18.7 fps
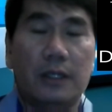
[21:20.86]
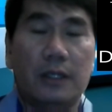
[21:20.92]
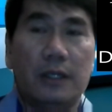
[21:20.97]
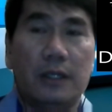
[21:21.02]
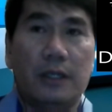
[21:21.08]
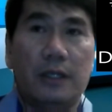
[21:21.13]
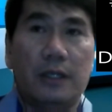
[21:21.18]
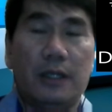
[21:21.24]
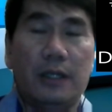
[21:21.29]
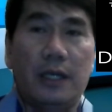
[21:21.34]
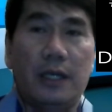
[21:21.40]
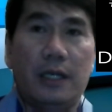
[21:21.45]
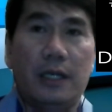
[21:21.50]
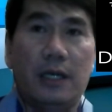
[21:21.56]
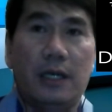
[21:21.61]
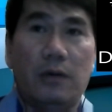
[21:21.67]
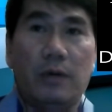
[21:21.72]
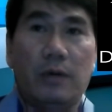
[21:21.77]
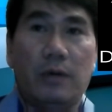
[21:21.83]
Then
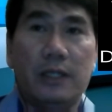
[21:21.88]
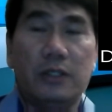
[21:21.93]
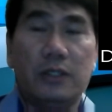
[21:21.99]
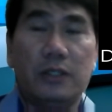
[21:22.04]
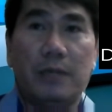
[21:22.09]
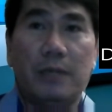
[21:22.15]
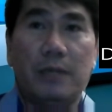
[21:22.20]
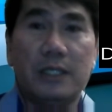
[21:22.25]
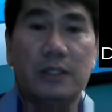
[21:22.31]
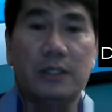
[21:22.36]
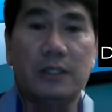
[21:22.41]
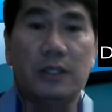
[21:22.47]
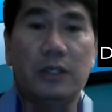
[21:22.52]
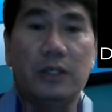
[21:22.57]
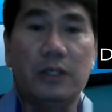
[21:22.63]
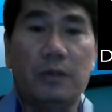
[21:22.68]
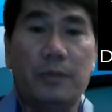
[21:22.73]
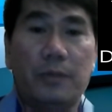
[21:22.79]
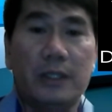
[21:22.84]
once you master
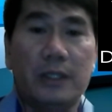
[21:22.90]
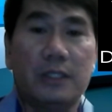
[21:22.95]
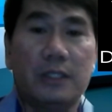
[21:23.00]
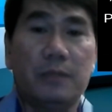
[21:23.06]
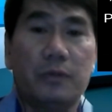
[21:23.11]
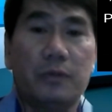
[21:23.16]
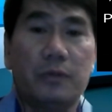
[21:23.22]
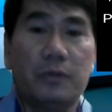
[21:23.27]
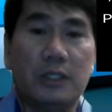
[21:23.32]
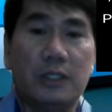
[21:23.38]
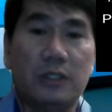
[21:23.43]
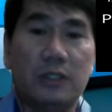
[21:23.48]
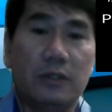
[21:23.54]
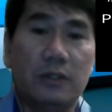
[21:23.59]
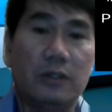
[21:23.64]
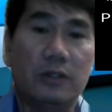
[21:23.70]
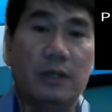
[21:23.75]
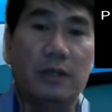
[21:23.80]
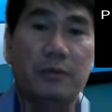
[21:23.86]
your present position,
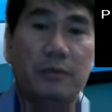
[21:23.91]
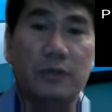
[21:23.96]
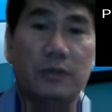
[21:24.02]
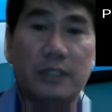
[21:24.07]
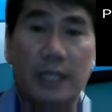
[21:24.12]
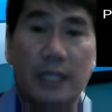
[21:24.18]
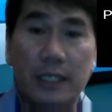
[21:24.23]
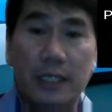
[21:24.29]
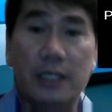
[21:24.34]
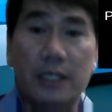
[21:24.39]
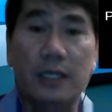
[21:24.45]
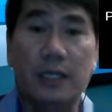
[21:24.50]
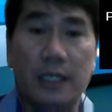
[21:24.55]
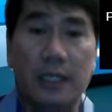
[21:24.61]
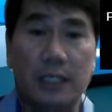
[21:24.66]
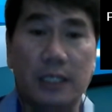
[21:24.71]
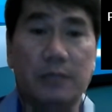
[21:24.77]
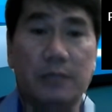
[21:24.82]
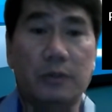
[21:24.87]
you have to study the
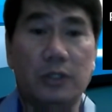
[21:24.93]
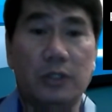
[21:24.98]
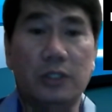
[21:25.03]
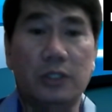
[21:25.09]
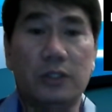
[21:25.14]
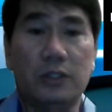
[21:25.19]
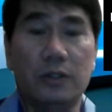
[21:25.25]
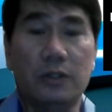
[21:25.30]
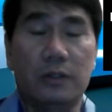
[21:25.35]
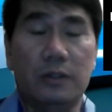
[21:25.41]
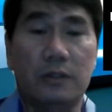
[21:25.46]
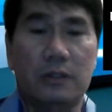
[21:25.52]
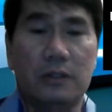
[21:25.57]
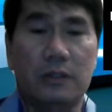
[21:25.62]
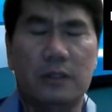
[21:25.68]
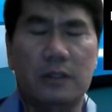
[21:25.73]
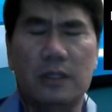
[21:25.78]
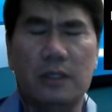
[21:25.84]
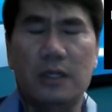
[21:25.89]
next position.
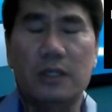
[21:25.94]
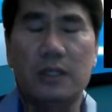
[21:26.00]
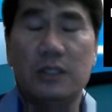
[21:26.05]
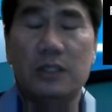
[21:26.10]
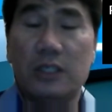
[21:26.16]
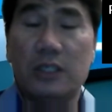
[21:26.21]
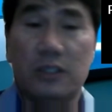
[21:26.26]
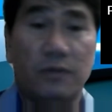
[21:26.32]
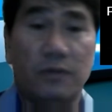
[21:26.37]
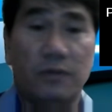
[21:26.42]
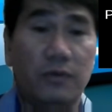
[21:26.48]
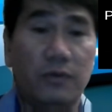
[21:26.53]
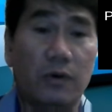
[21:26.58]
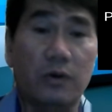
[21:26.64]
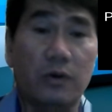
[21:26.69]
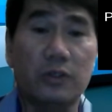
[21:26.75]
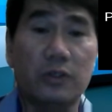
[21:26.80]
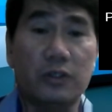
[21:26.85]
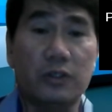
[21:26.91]
Just
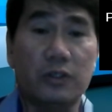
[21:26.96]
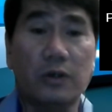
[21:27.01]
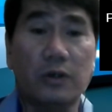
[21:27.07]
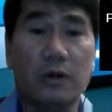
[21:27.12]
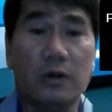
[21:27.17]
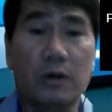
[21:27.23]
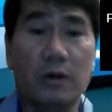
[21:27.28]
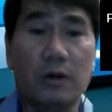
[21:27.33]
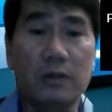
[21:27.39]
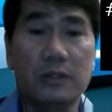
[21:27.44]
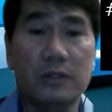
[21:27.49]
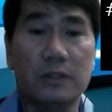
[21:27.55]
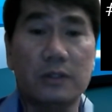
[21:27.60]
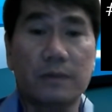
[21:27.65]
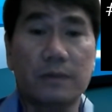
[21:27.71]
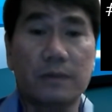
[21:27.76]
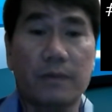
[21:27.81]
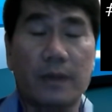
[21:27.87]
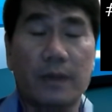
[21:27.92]
focus on your goals.
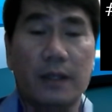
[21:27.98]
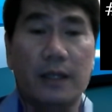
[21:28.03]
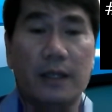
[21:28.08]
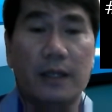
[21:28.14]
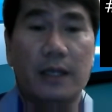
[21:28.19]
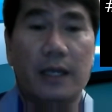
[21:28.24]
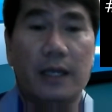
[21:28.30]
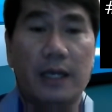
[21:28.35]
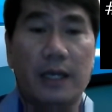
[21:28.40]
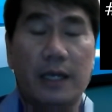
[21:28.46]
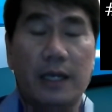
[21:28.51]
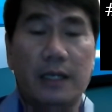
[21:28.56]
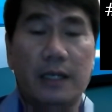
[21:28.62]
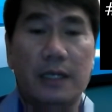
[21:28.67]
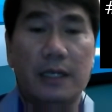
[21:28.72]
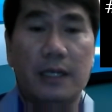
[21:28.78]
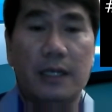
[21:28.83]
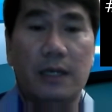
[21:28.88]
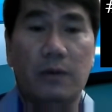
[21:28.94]
And
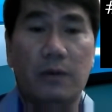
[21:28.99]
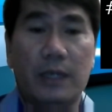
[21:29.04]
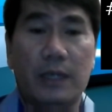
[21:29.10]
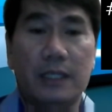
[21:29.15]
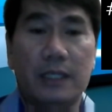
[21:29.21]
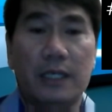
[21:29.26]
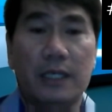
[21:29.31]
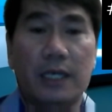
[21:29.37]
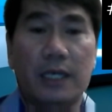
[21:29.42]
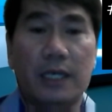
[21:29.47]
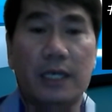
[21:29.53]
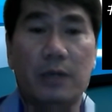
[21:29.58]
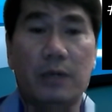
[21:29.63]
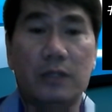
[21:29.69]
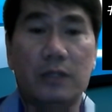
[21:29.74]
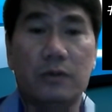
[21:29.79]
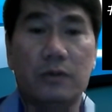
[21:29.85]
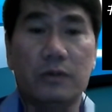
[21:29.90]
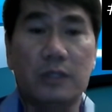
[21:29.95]
one thing I want
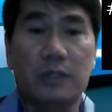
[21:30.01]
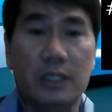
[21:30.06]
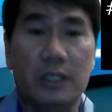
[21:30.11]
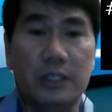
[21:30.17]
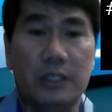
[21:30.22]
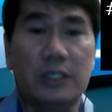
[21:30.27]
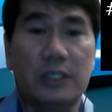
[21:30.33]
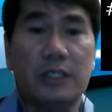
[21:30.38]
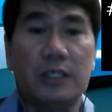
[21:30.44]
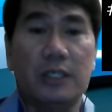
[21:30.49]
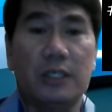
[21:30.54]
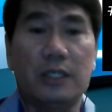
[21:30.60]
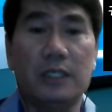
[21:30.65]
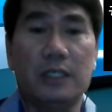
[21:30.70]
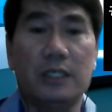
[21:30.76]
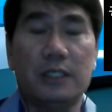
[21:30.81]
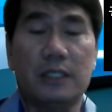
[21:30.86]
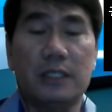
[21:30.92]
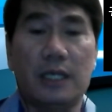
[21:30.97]
to teach
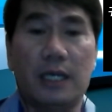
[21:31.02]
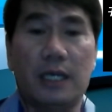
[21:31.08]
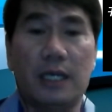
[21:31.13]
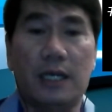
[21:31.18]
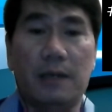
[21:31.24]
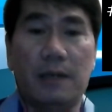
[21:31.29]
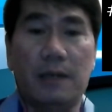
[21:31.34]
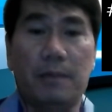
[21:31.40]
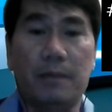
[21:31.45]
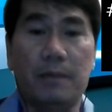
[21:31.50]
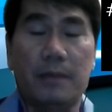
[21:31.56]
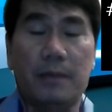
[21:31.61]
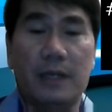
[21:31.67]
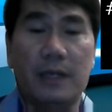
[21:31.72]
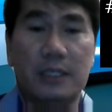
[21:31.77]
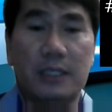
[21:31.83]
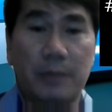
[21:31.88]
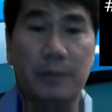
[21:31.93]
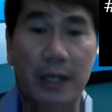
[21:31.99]
these
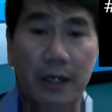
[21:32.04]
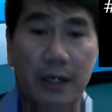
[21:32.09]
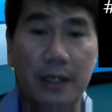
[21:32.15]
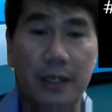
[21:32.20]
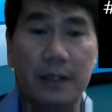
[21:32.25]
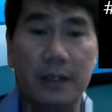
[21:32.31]
aspiring